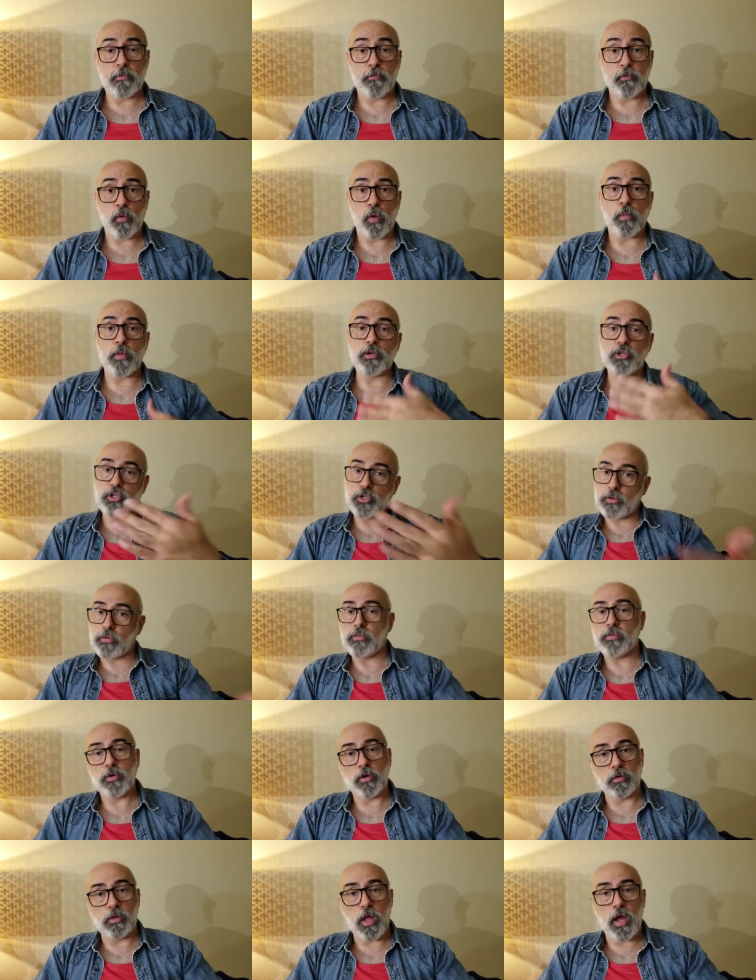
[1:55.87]
forward you
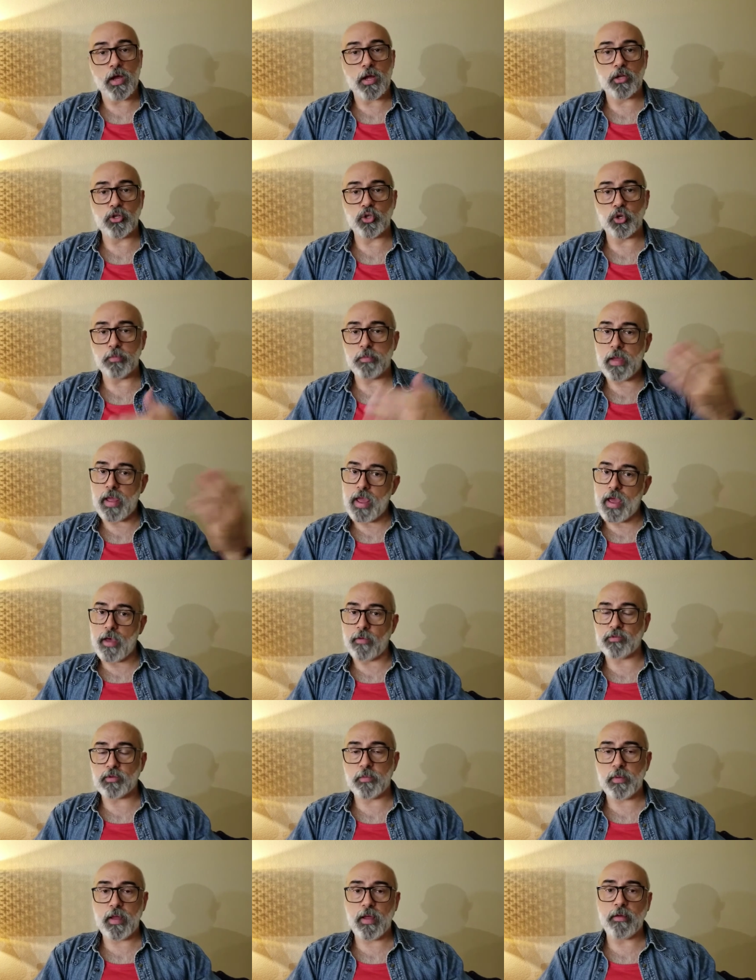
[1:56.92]
your luggage. You may have
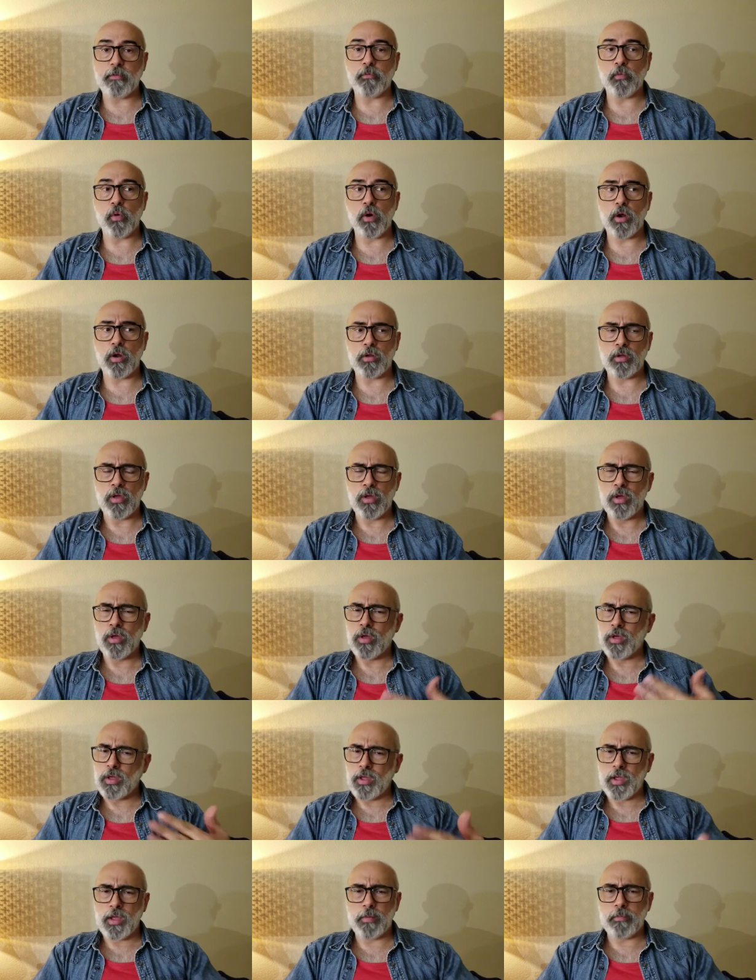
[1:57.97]
to pay for it
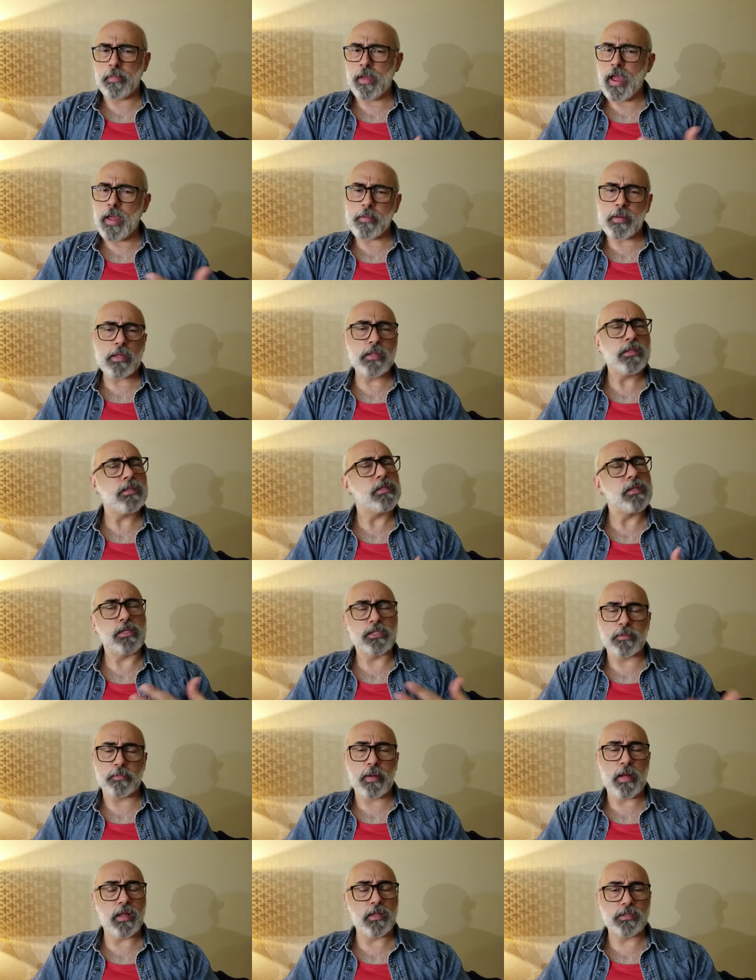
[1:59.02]
in payments. It
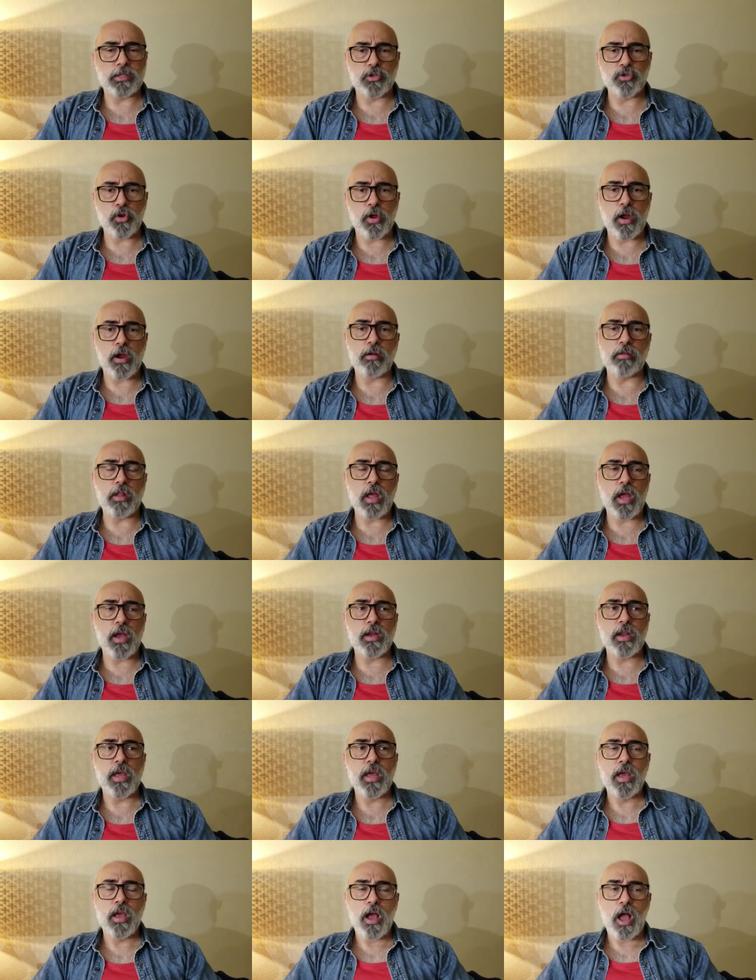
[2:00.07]
depends on your
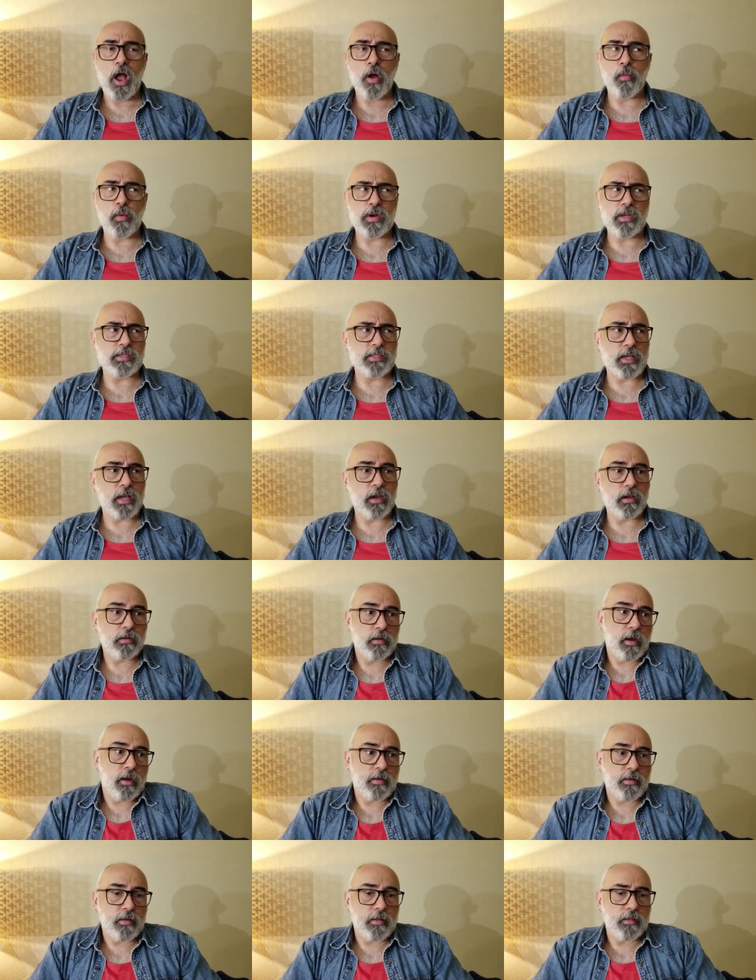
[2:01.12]
airline. I want to say
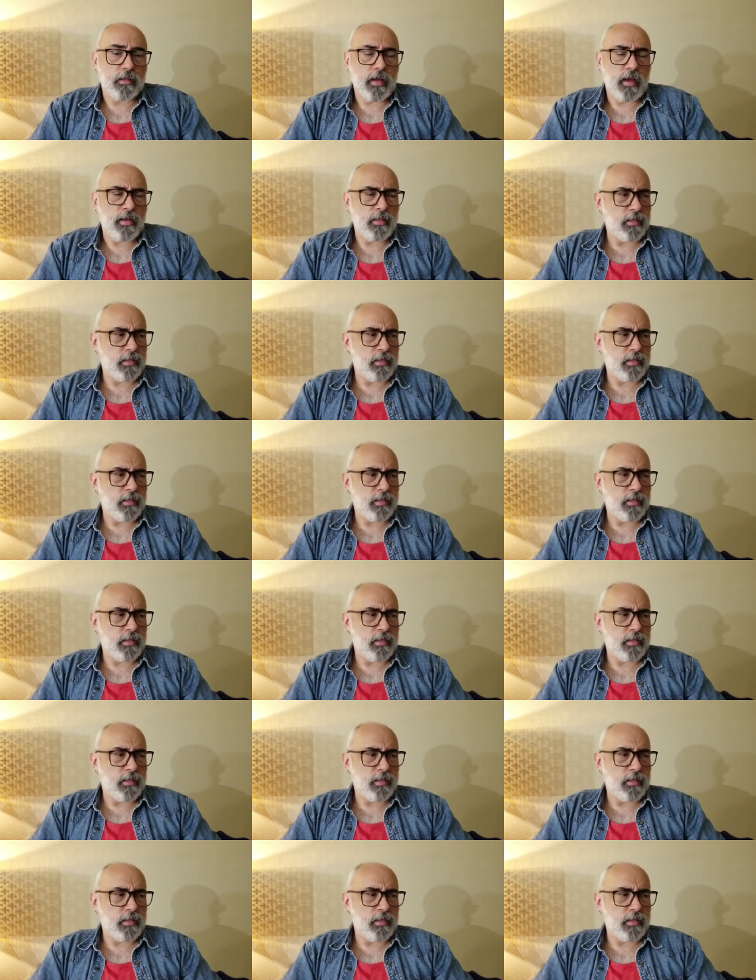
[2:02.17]
United, I